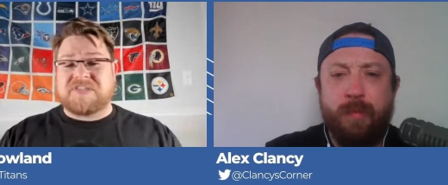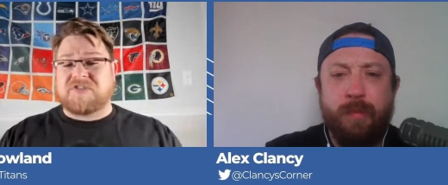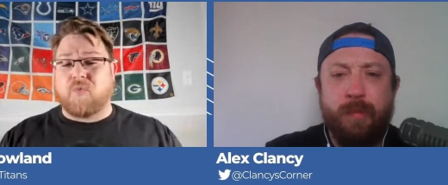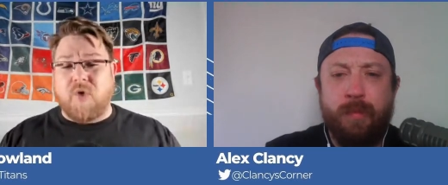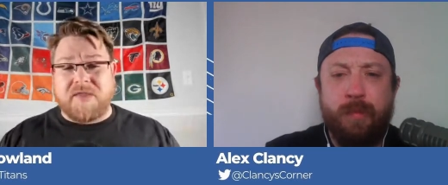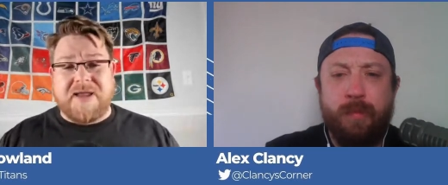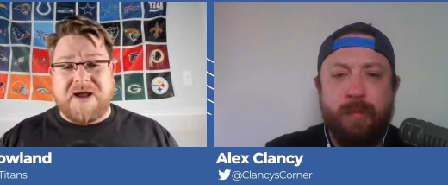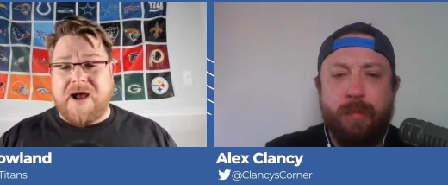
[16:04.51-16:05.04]
Speaker 1: Because the
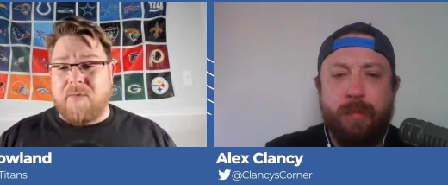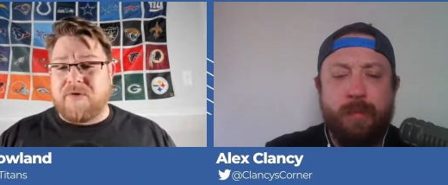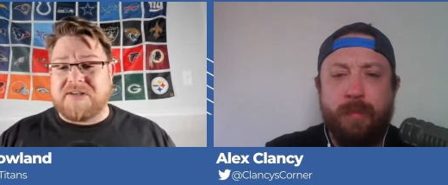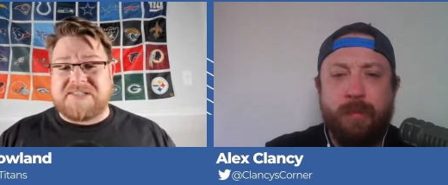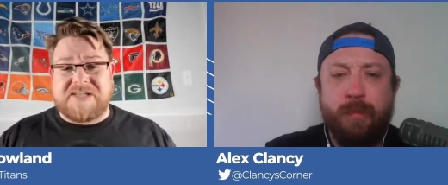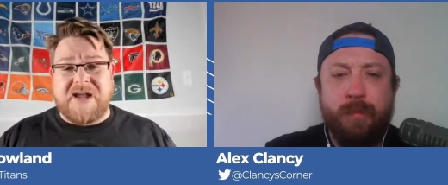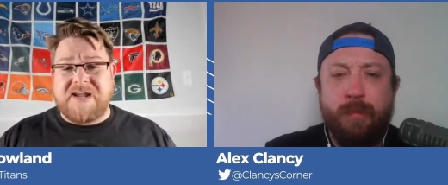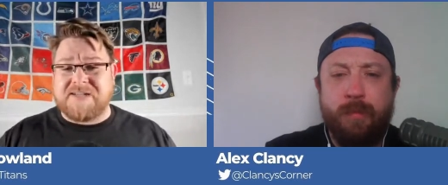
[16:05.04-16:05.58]
one thing I want
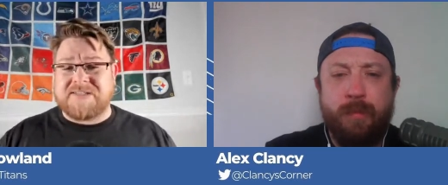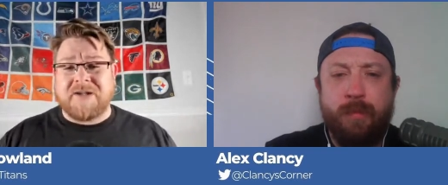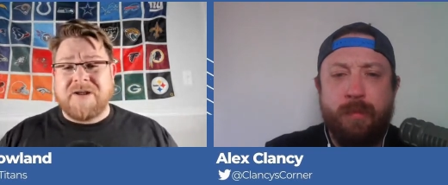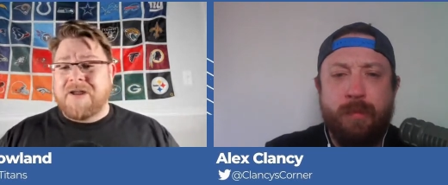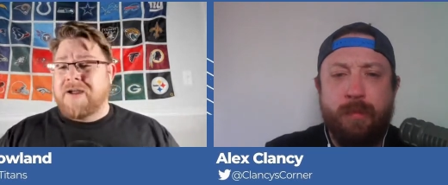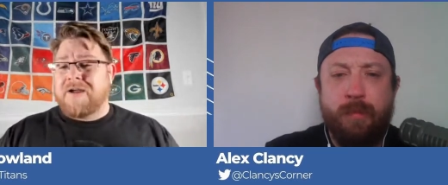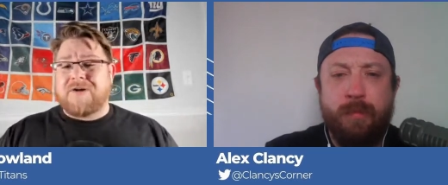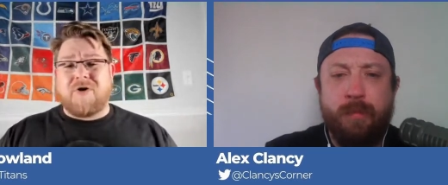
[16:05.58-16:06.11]
to say is
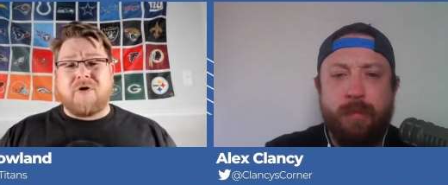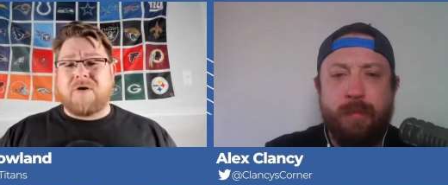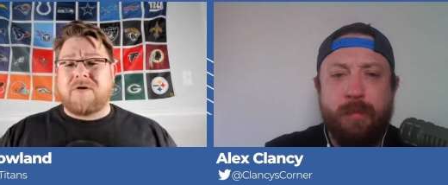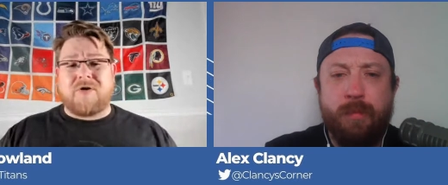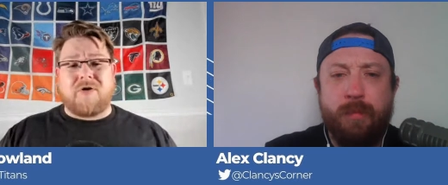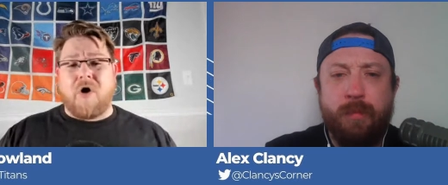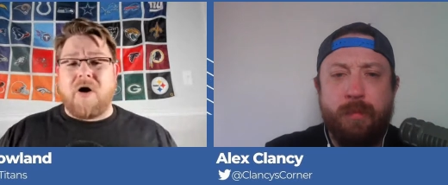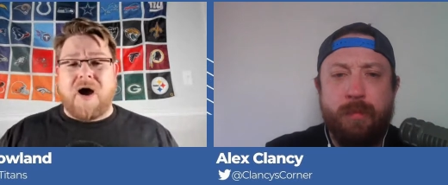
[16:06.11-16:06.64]

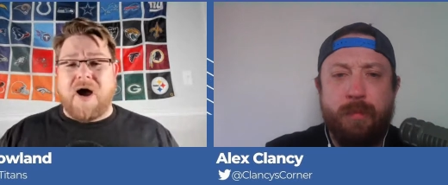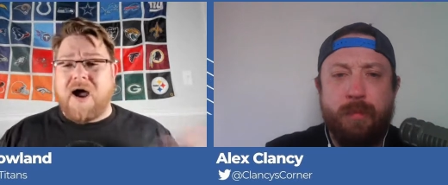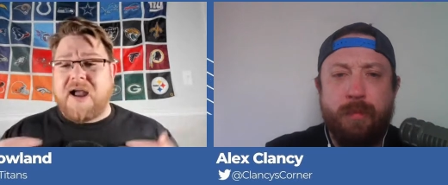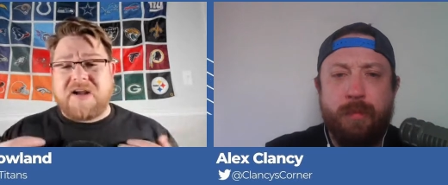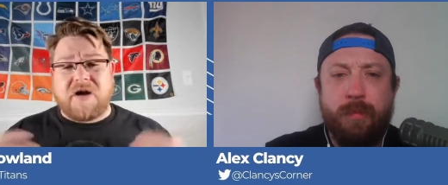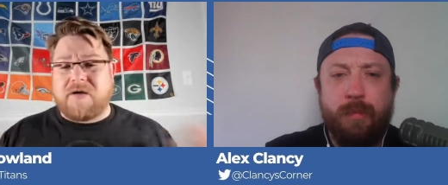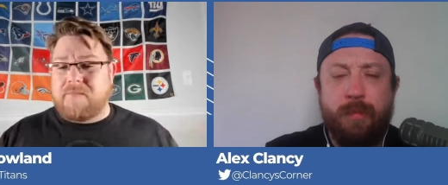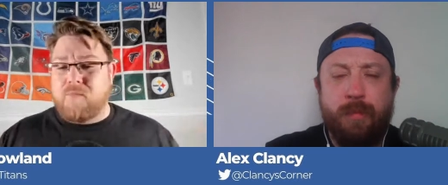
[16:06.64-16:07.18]
I
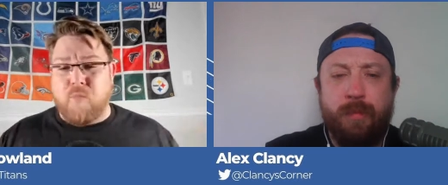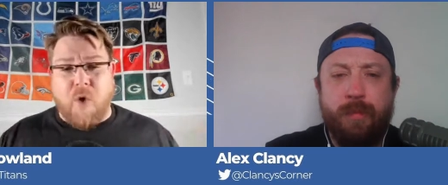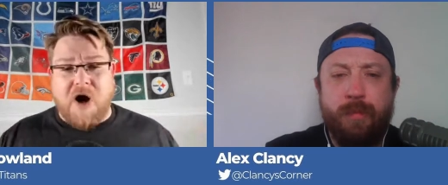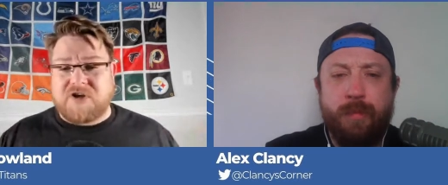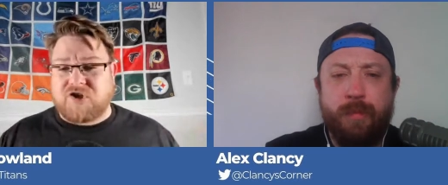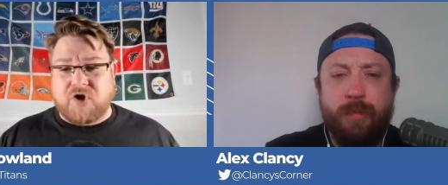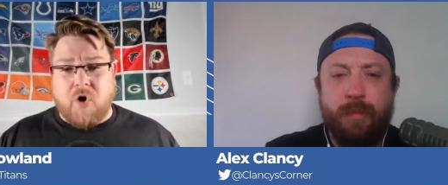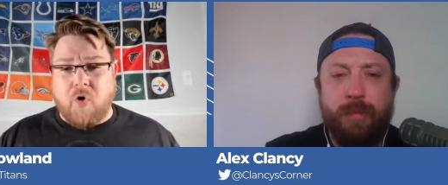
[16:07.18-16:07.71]

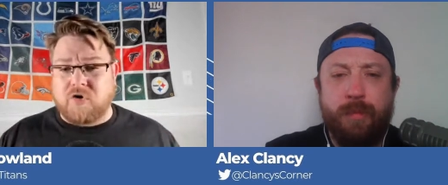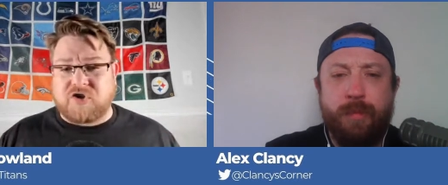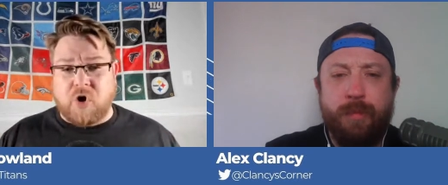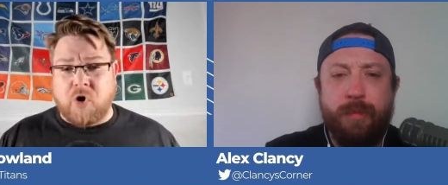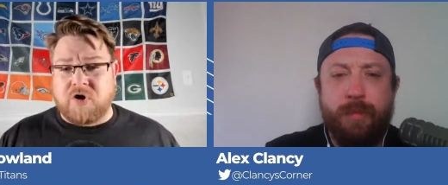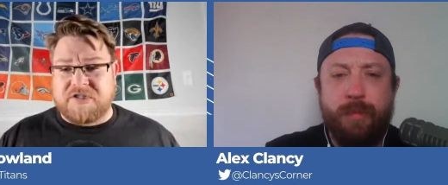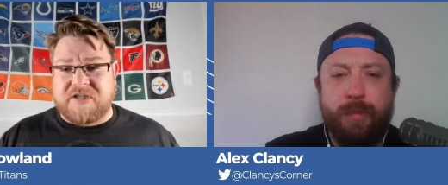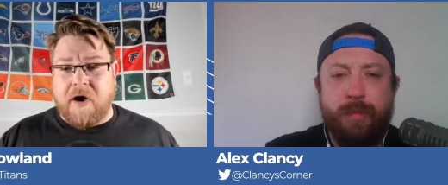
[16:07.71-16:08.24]
watch the Colts
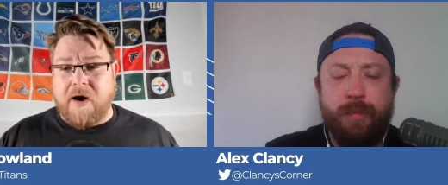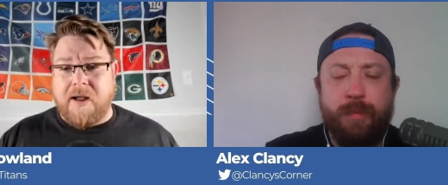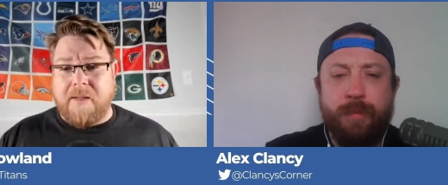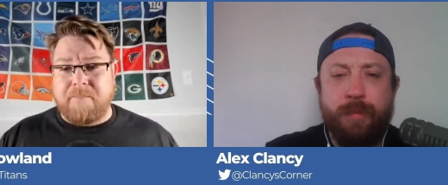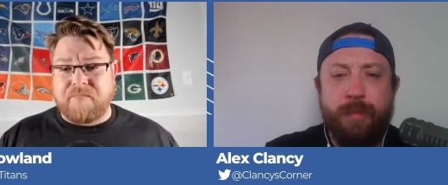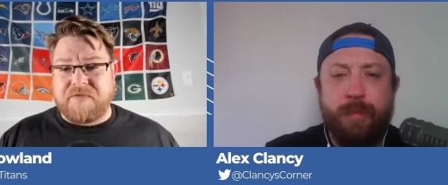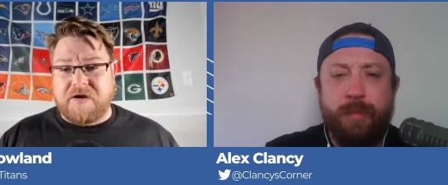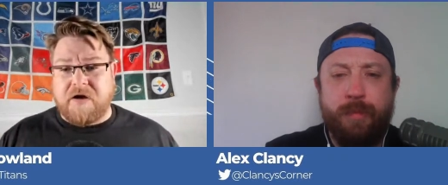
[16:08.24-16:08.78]
all the
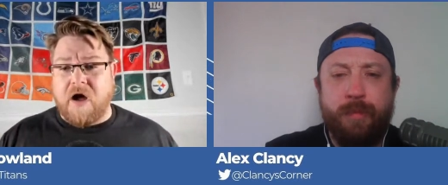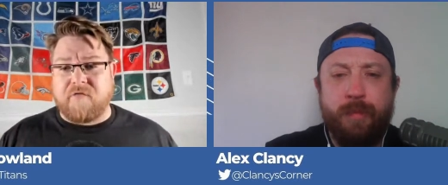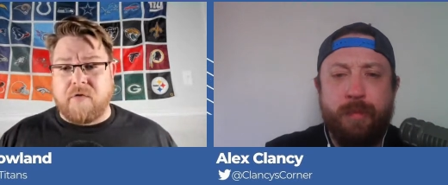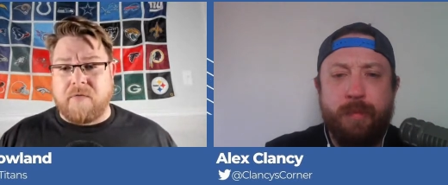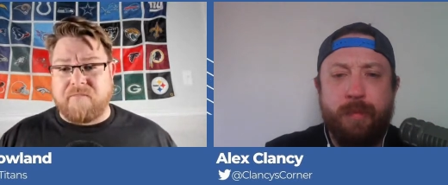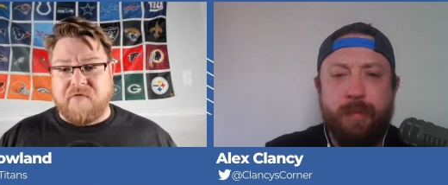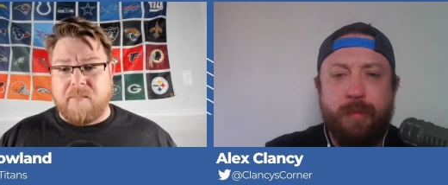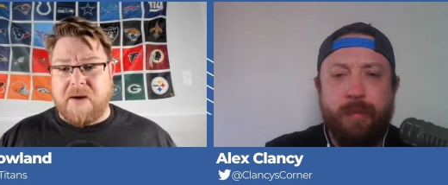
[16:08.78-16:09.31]
time to cover
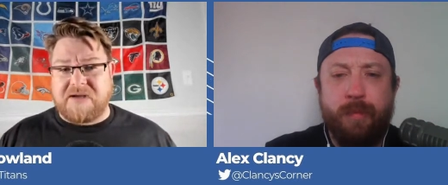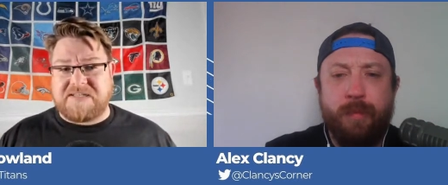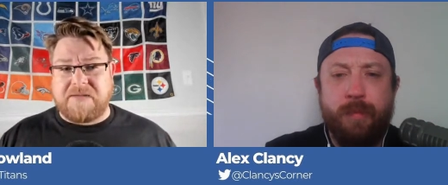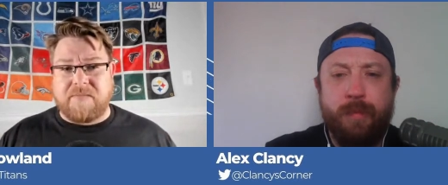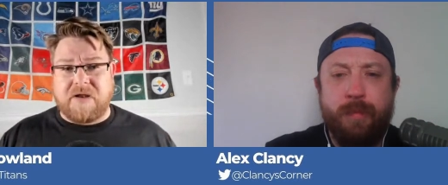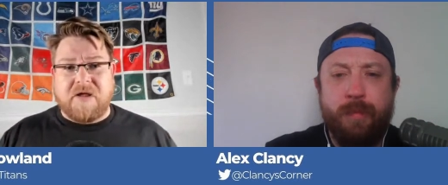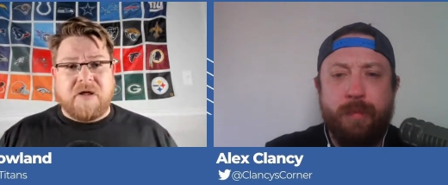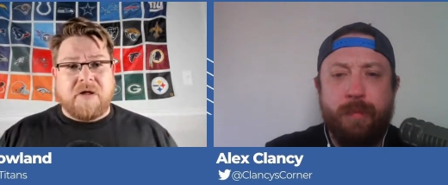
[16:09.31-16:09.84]
them for my team.